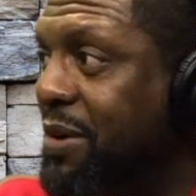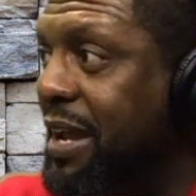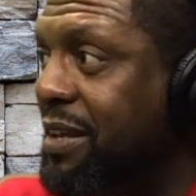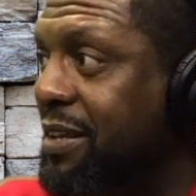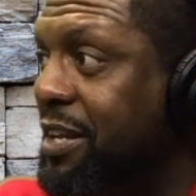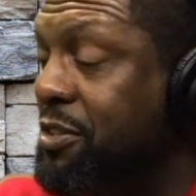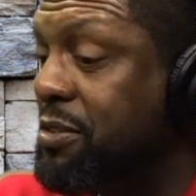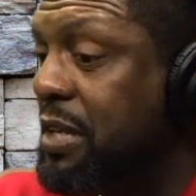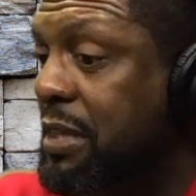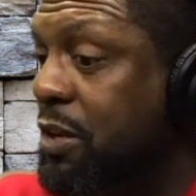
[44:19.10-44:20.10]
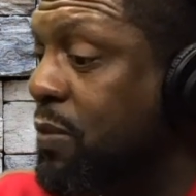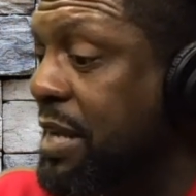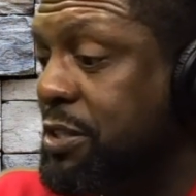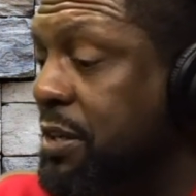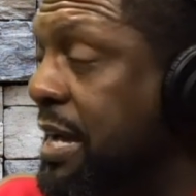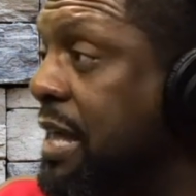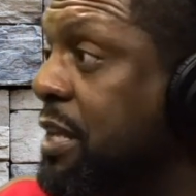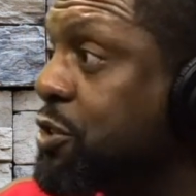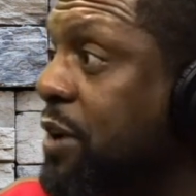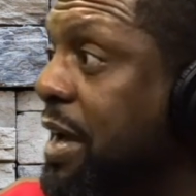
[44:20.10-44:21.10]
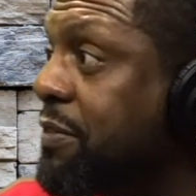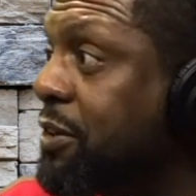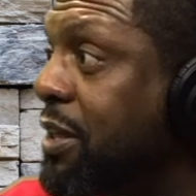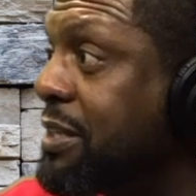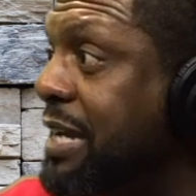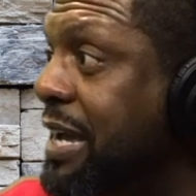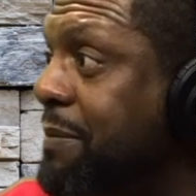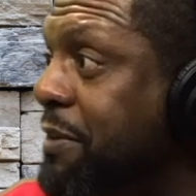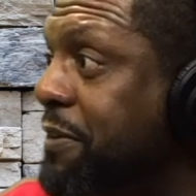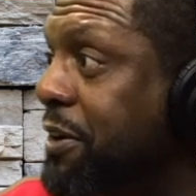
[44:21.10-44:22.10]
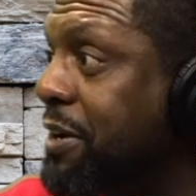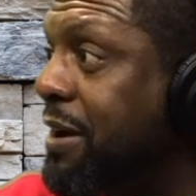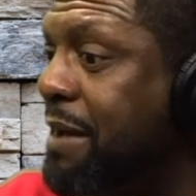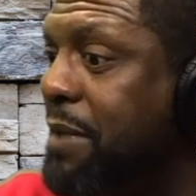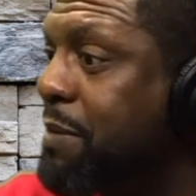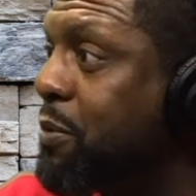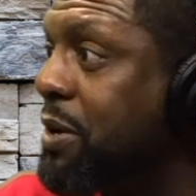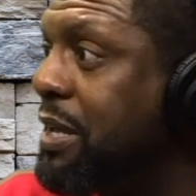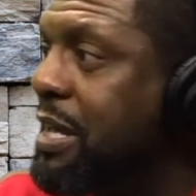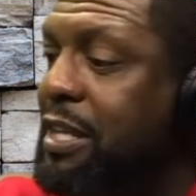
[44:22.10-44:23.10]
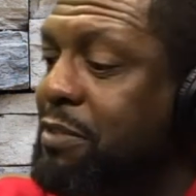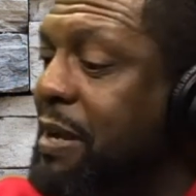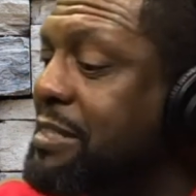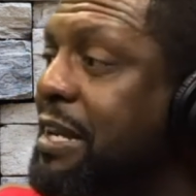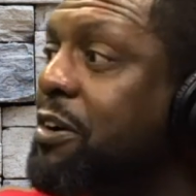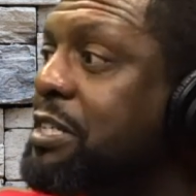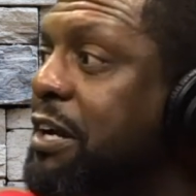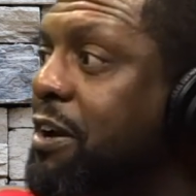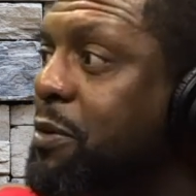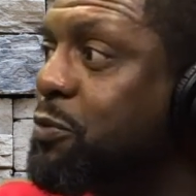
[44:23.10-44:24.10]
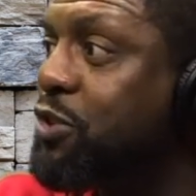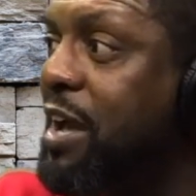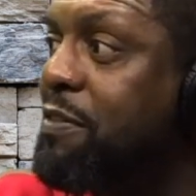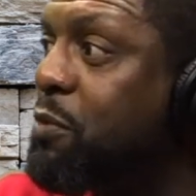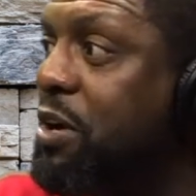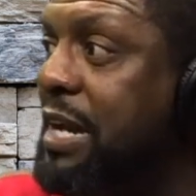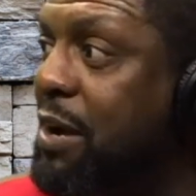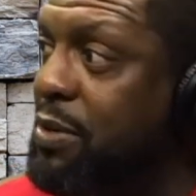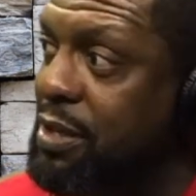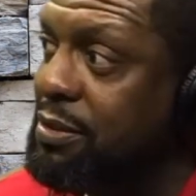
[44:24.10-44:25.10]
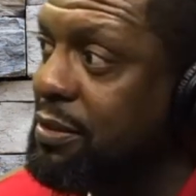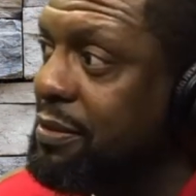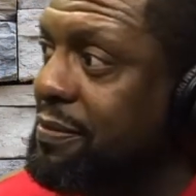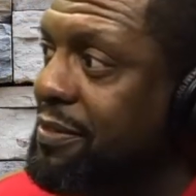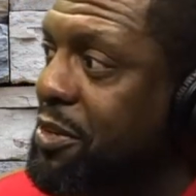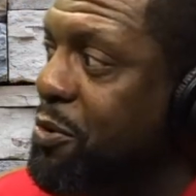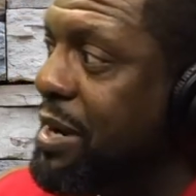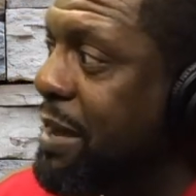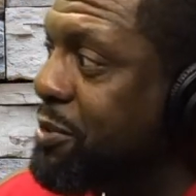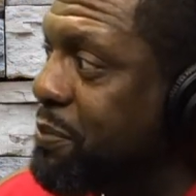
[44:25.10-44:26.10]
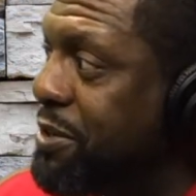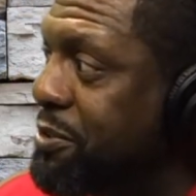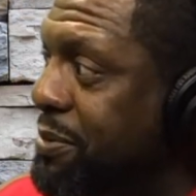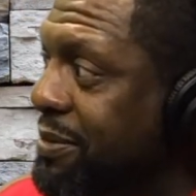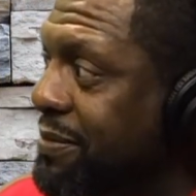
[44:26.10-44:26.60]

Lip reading: right? Because they're watching their colleagues traveling all the time. They're figuring out, I make more than, listen, my secretary was traveling more than I was when I was a principal.